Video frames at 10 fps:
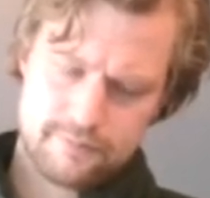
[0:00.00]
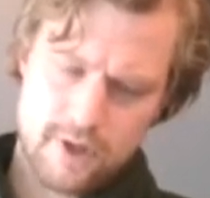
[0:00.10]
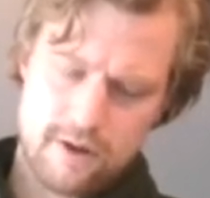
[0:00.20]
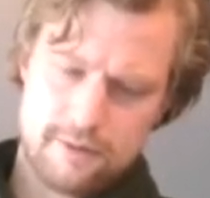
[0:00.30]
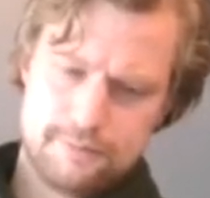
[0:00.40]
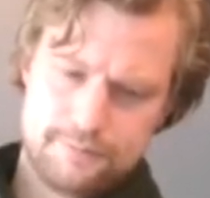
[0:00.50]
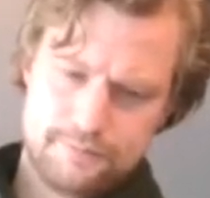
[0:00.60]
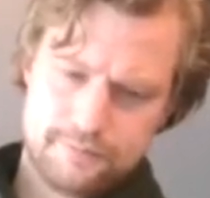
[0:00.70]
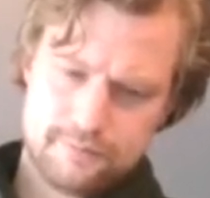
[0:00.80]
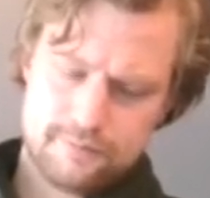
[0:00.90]
Oh,
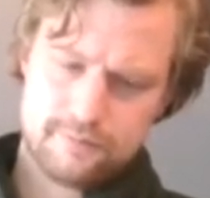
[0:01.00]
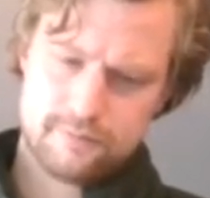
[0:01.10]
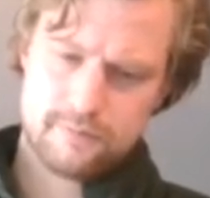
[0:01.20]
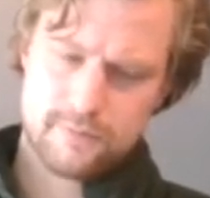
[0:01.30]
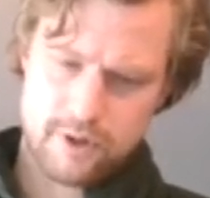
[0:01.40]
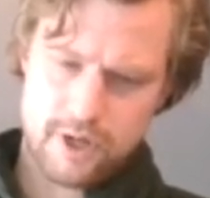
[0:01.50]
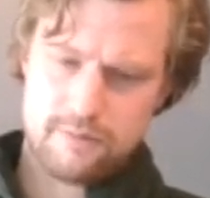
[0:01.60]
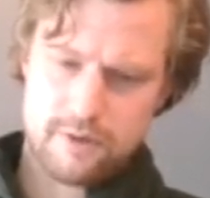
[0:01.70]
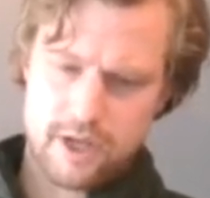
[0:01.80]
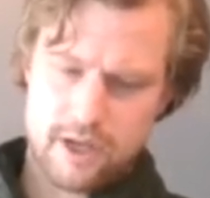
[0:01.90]

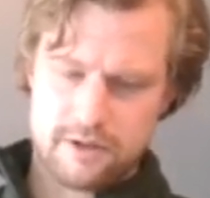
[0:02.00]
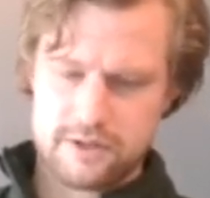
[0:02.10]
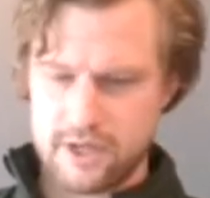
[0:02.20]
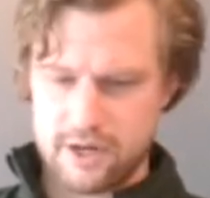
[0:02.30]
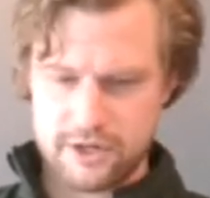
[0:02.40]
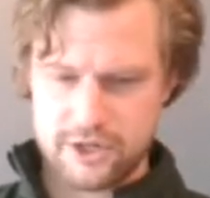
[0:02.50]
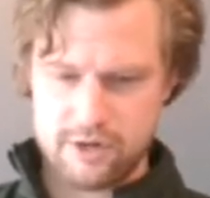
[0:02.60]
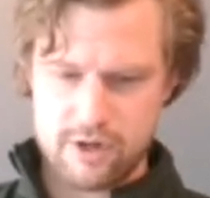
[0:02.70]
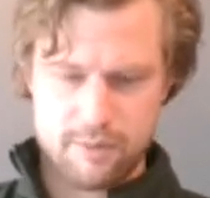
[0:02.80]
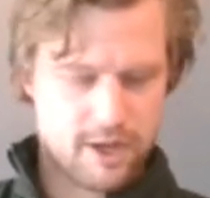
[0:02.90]
okay, the candle decided to
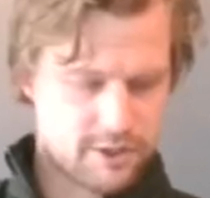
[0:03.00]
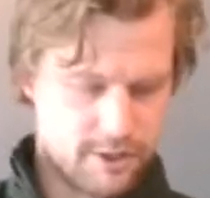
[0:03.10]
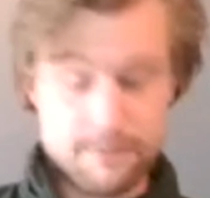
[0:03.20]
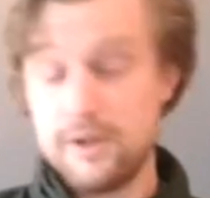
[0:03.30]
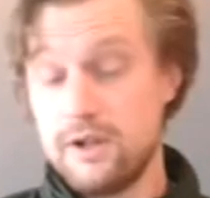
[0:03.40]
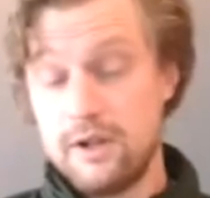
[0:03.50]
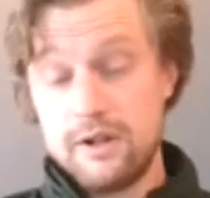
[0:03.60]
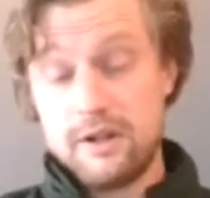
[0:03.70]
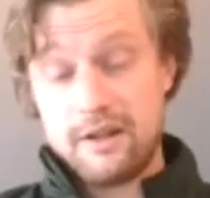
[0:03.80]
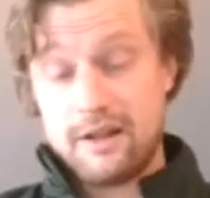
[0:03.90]
show up. Excellent.
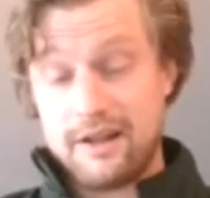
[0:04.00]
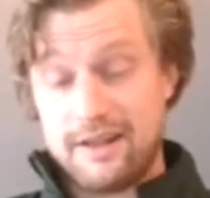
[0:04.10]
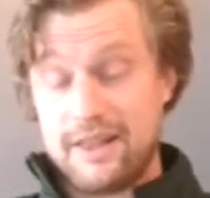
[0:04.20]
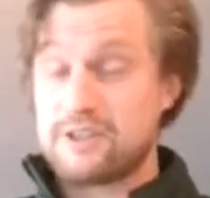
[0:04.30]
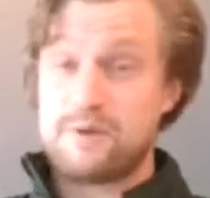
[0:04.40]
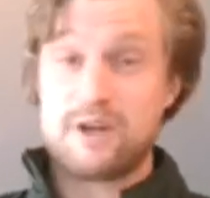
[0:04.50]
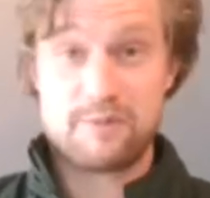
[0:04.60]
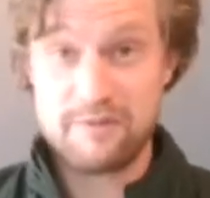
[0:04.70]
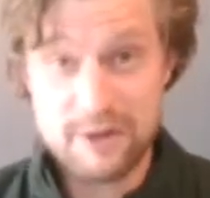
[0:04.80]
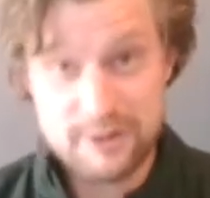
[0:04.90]
That was about to
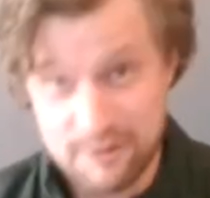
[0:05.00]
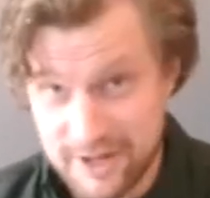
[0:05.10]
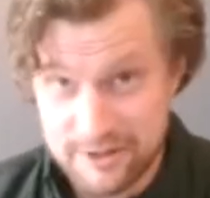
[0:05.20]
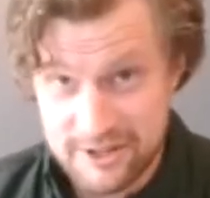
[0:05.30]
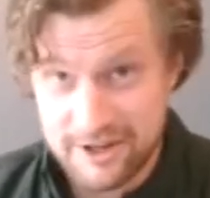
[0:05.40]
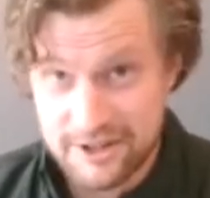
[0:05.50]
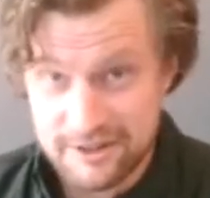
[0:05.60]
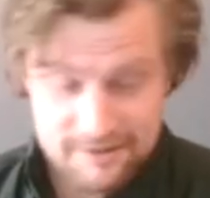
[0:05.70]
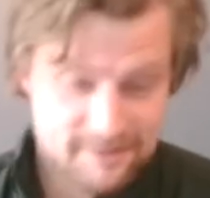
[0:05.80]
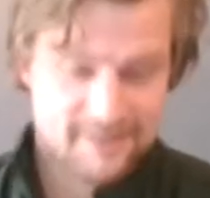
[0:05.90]
be a very short
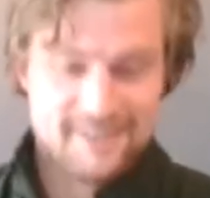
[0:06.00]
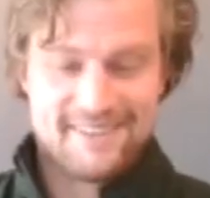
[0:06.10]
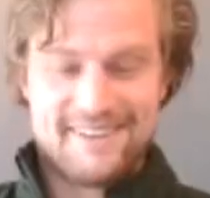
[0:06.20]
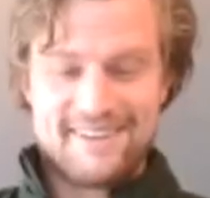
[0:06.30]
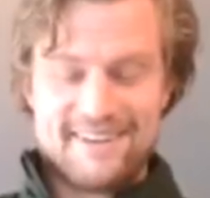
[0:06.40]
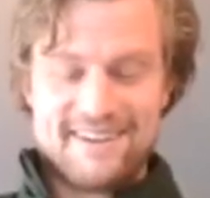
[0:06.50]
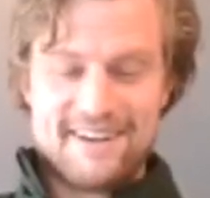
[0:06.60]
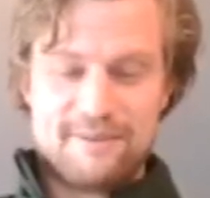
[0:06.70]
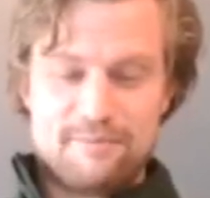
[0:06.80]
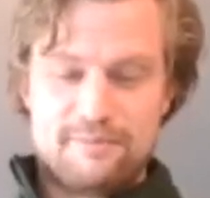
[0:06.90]
demonstration.
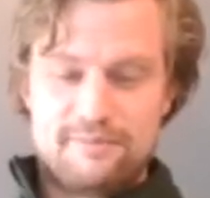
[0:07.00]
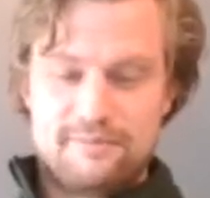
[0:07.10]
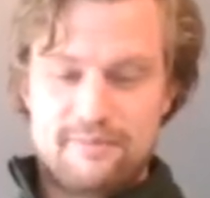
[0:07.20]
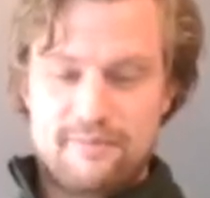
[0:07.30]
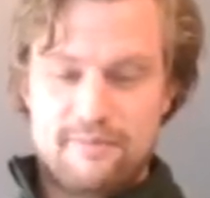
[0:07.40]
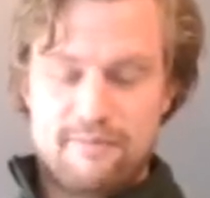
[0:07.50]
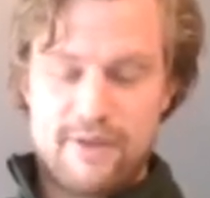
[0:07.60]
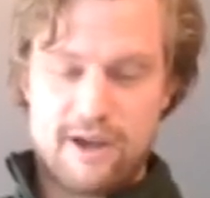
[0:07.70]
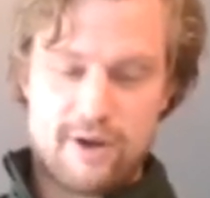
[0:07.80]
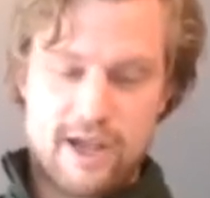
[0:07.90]
Um,
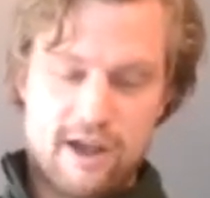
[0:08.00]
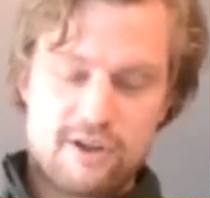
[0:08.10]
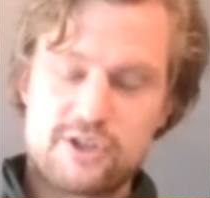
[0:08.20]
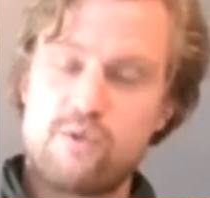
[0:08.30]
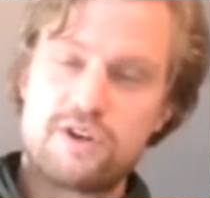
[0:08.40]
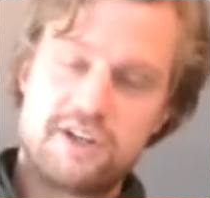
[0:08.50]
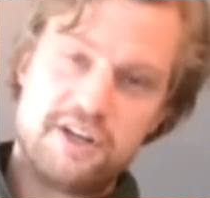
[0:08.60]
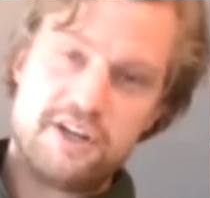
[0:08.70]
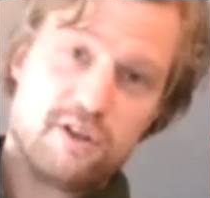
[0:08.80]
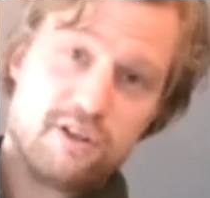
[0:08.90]
now, I also wanted to
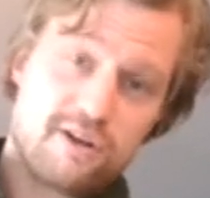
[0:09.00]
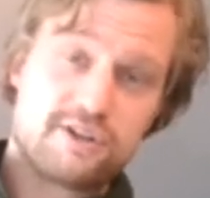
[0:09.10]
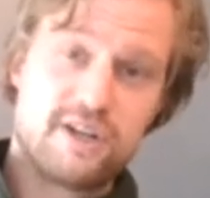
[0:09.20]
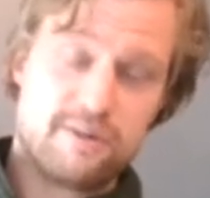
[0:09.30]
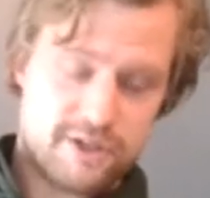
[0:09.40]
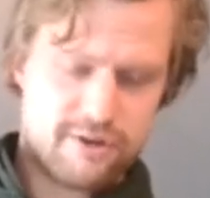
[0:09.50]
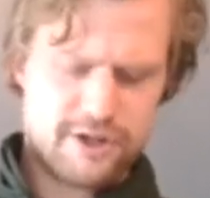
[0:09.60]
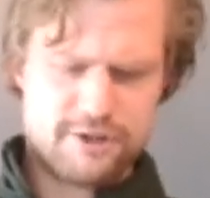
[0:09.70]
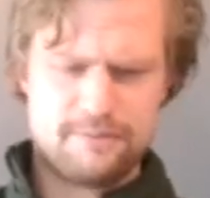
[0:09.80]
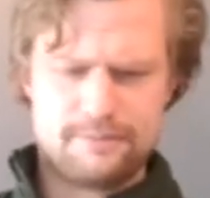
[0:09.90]
do a larger
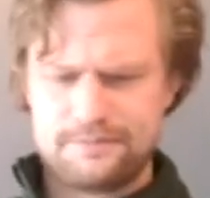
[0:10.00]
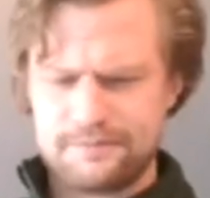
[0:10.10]
demonstration,